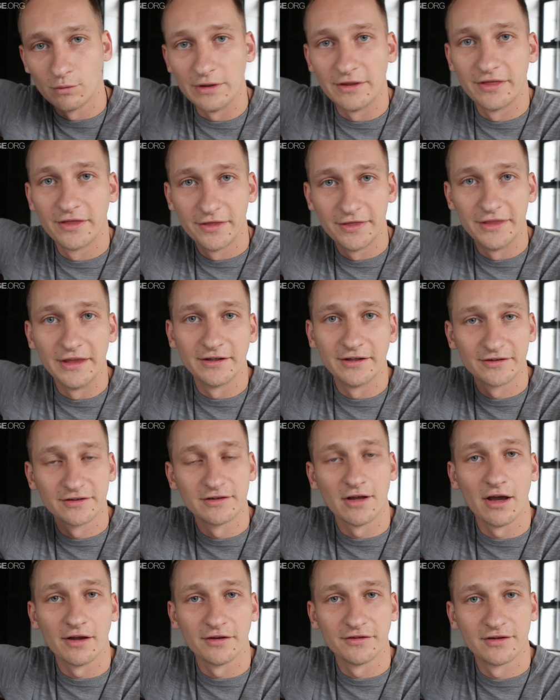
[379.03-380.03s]
with this
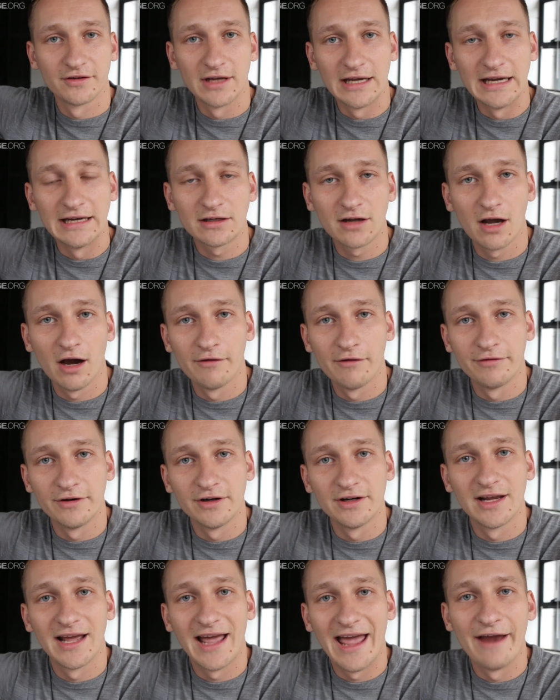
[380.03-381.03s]
dust. It
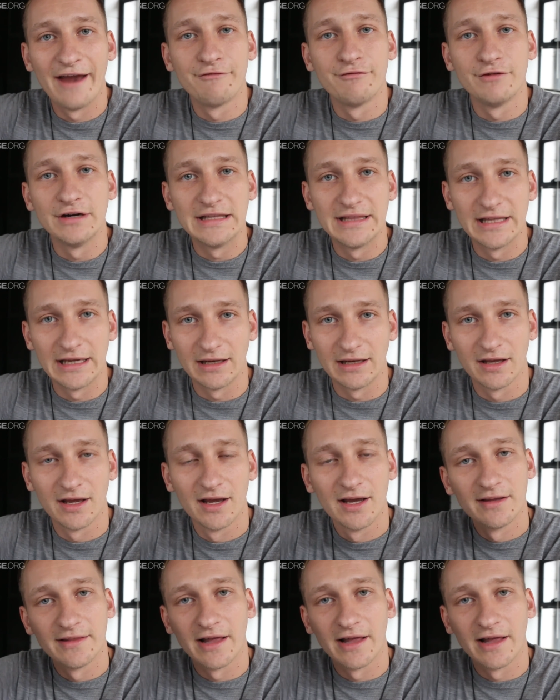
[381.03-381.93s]
covered everything.